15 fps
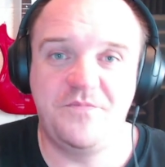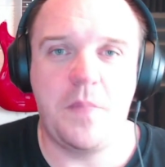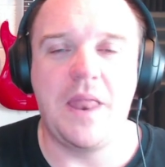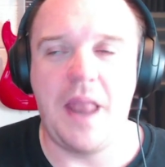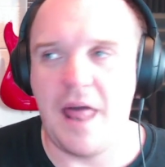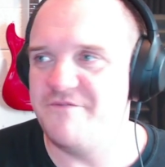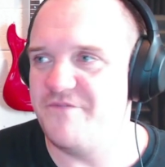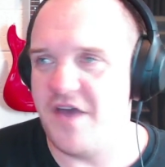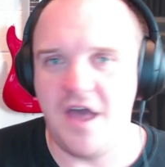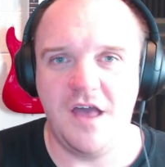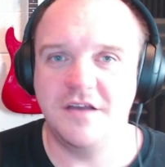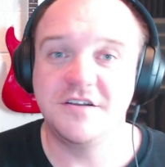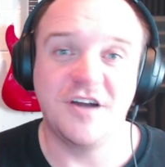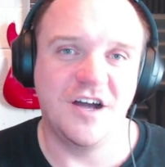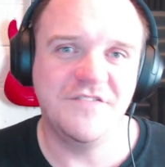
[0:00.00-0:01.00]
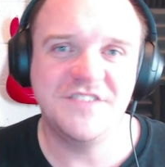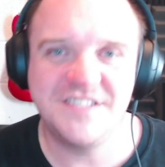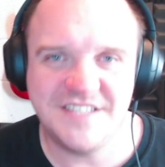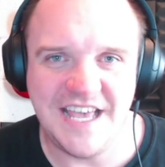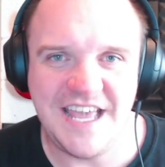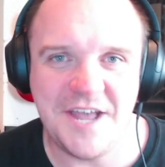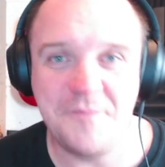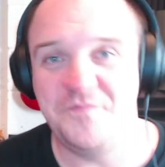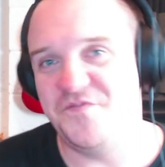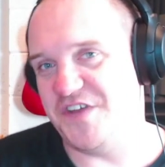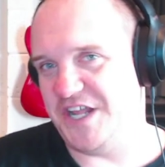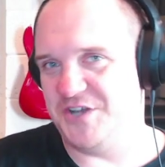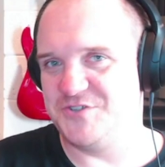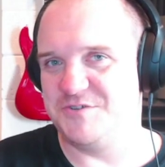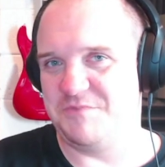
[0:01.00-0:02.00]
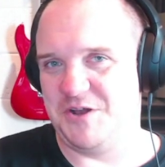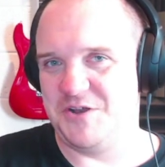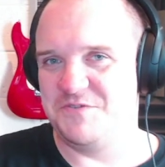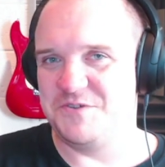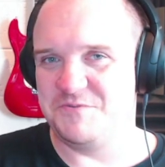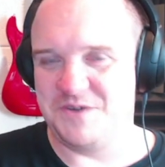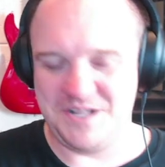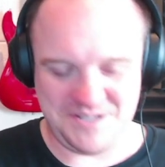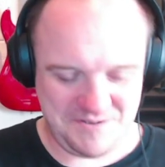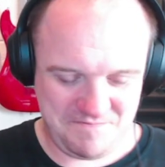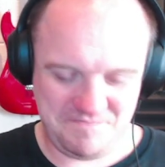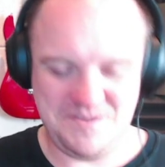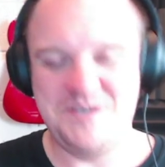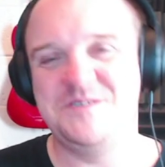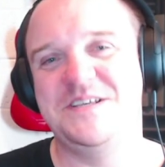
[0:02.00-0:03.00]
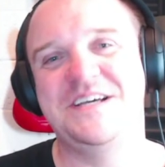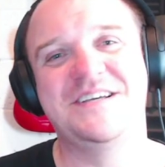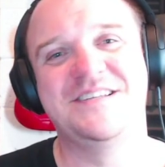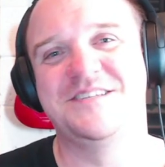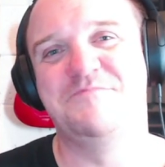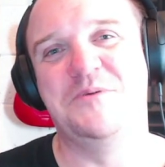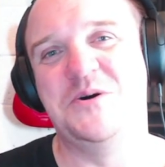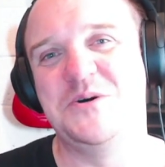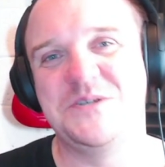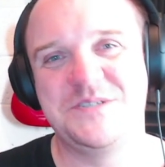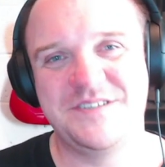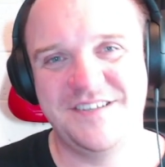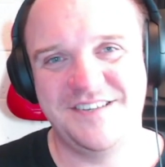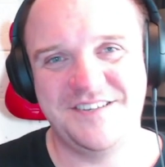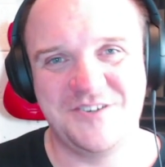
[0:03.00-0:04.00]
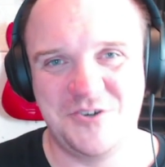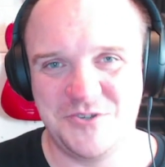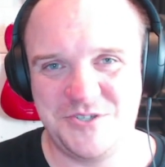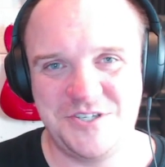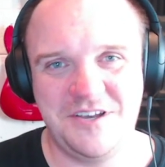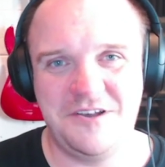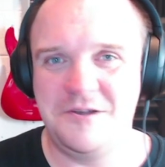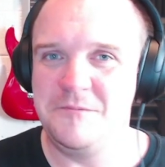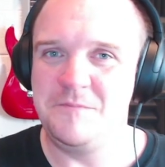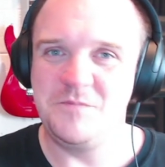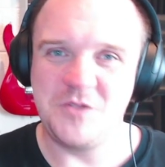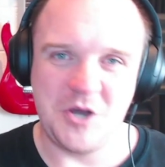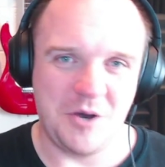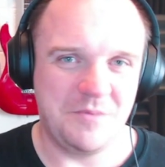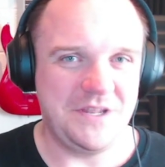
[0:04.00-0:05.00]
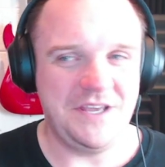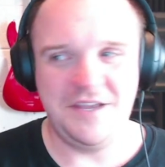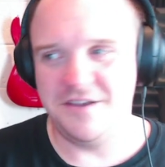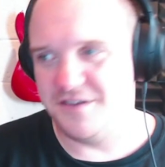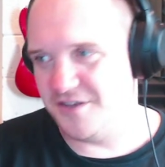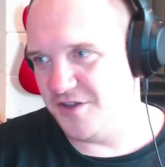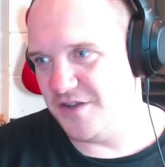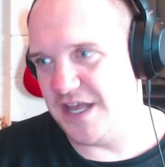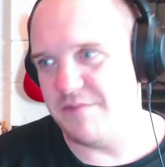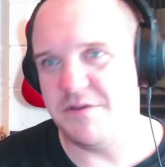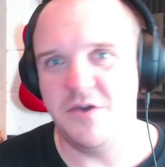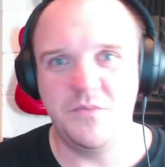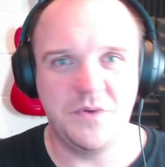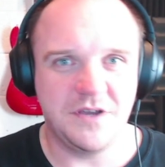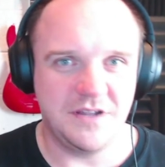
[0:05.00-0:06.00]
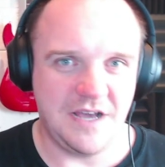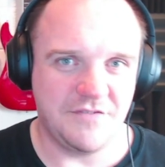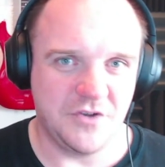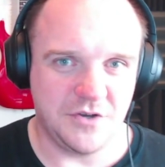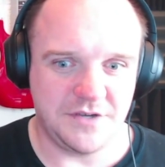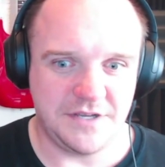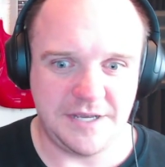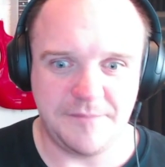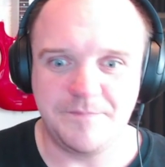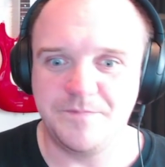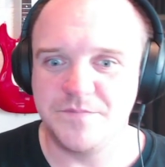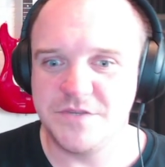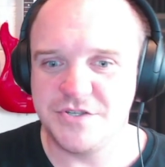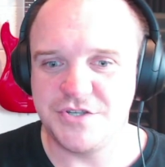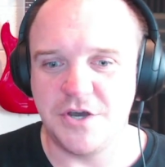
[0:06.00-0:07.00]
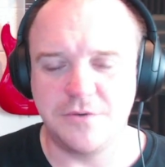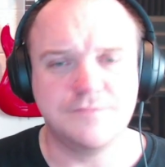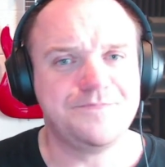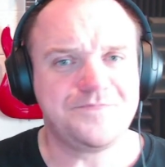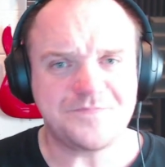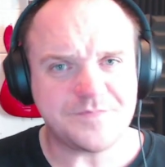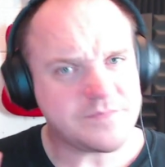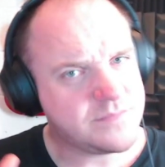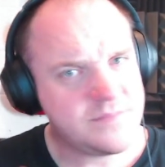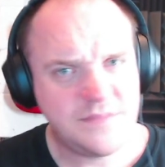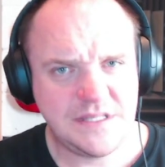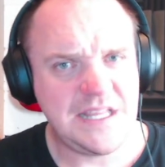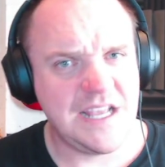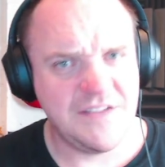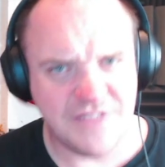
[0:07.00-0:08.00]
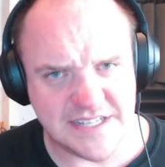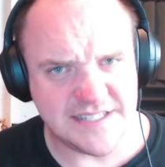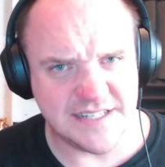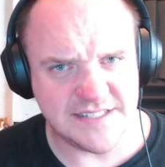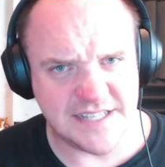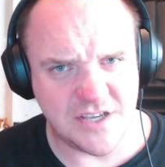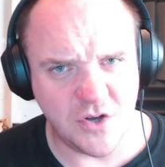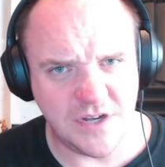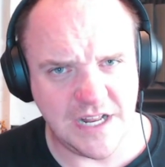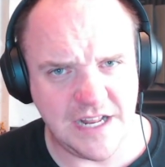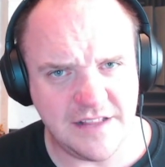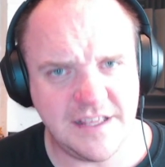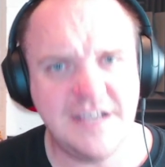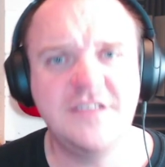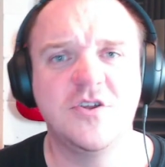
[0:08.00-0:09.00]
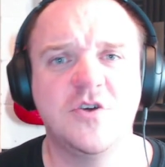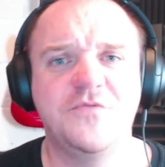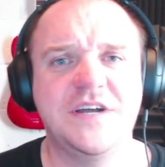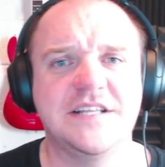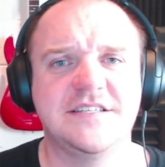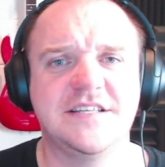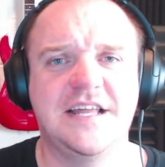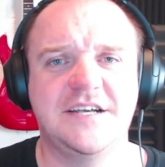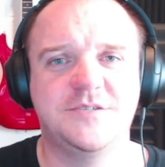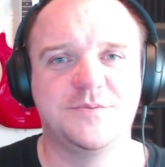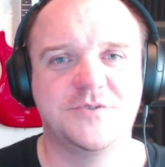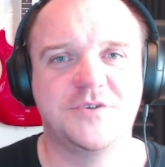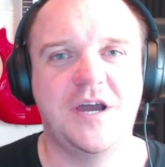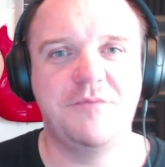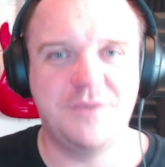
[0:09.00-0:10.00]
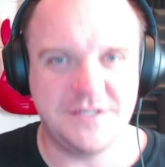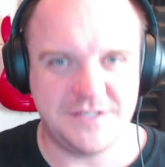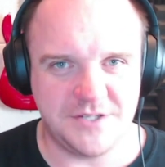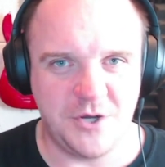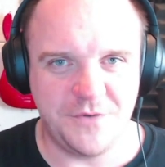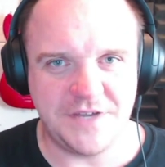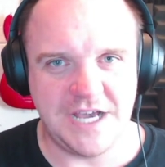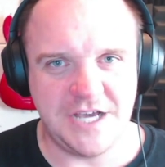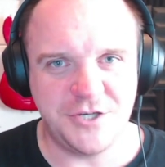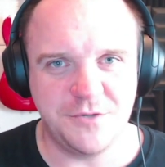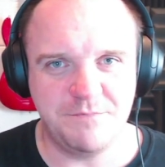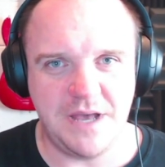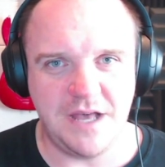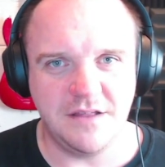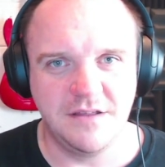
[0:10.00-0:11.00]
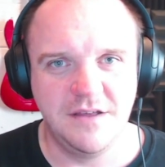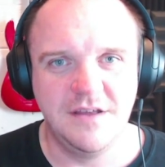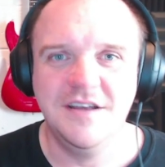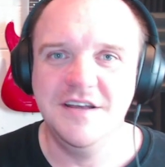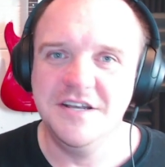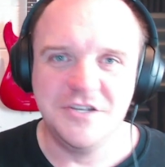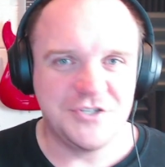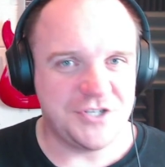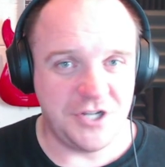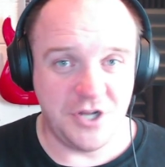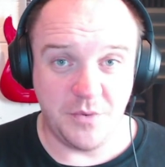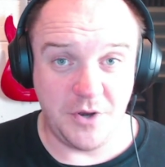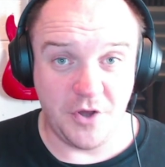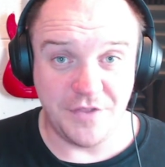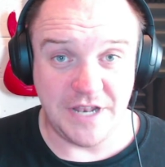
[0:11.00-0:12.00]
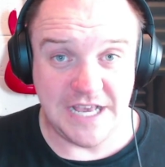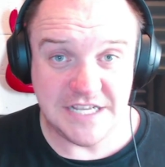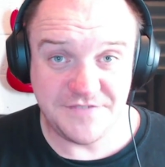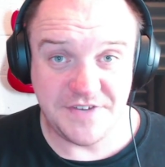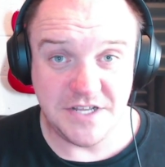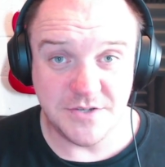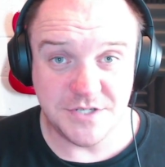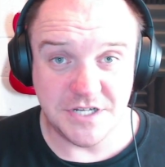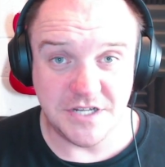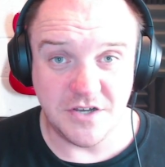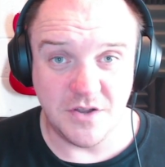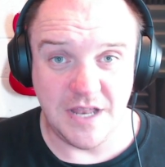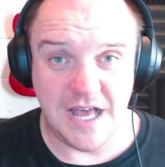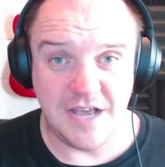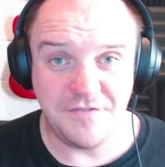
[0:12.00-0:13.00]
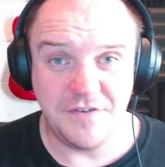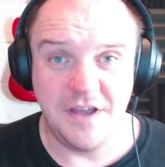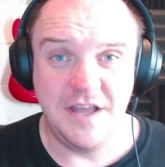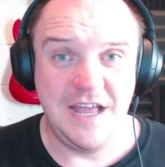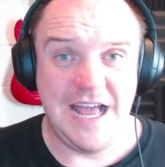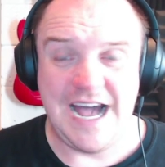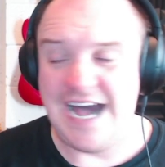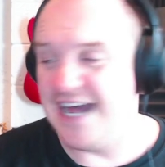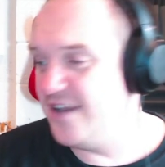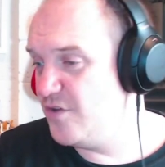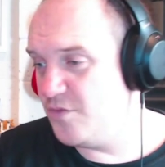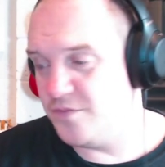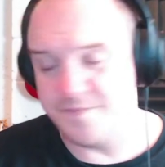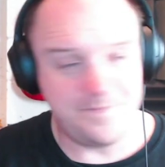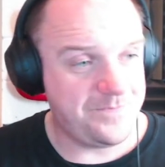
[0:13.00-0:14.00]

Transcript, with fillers: go out there, can't say it. Videos from all over the world. Music, sports, culture, comedy, you name it, we're going to have a look at it. So, that sounds like your kind of thing. Don't forget to like, subscribe, press the notification bell so you know when all the latest videos are going to go live. And